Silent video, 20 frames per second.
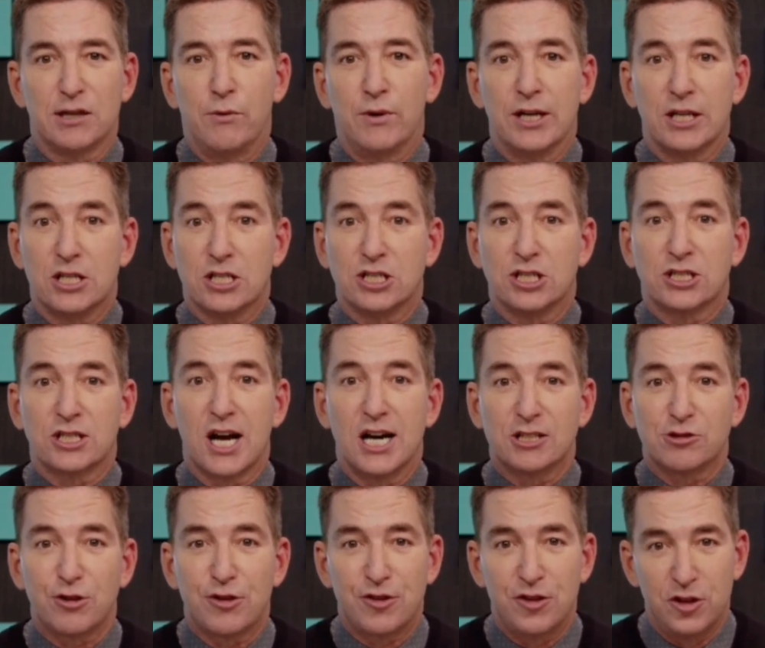I want to
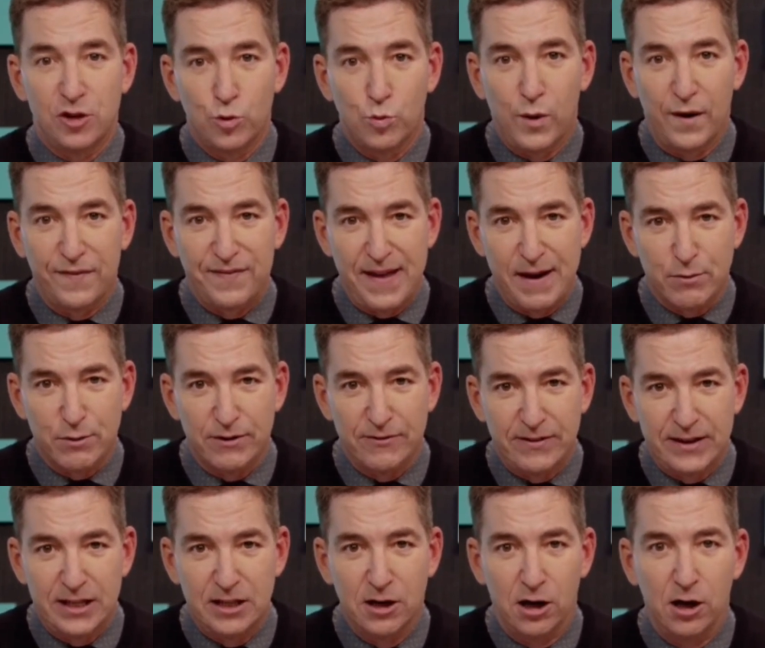discuss with you what they
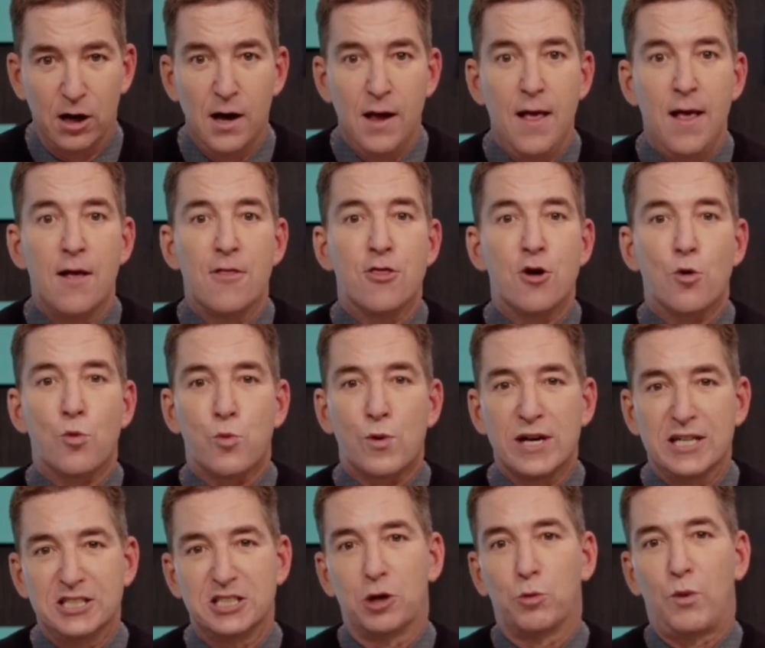reveal, the
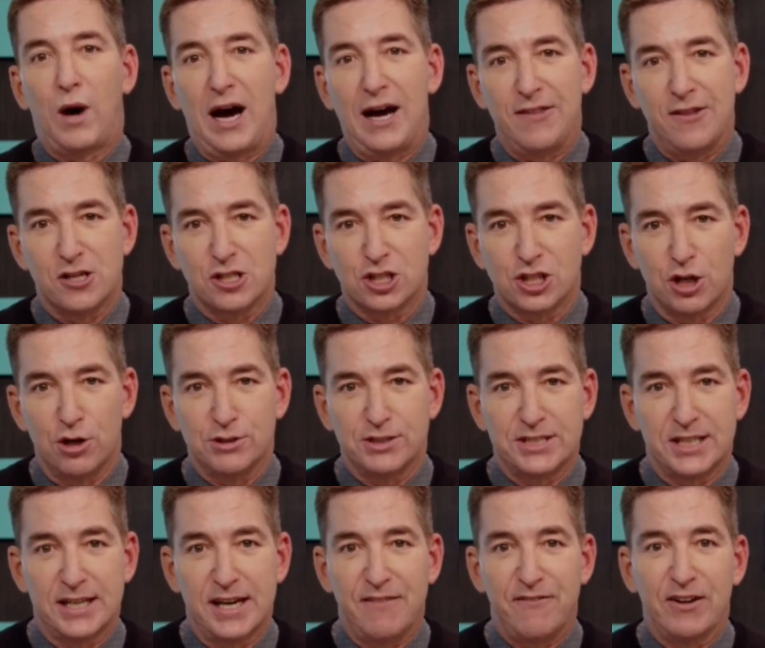reason why they're so
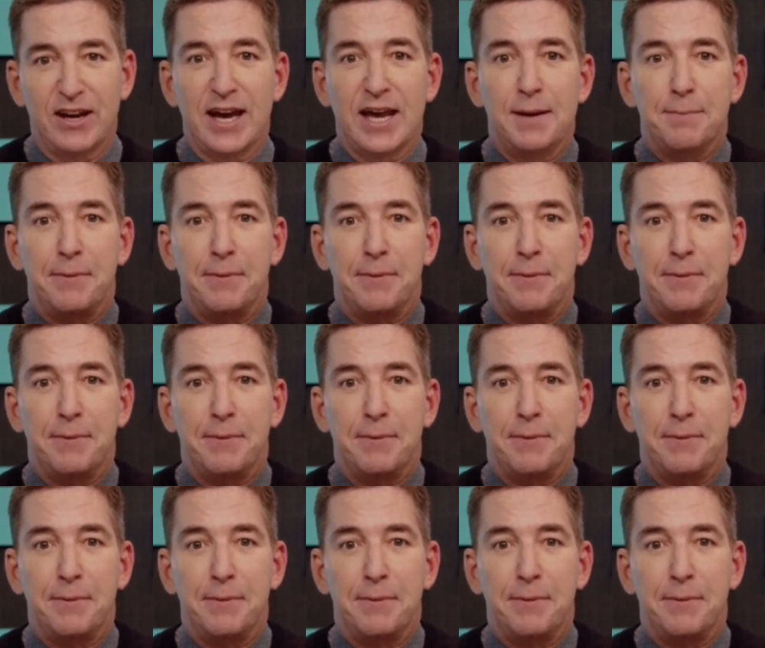significant.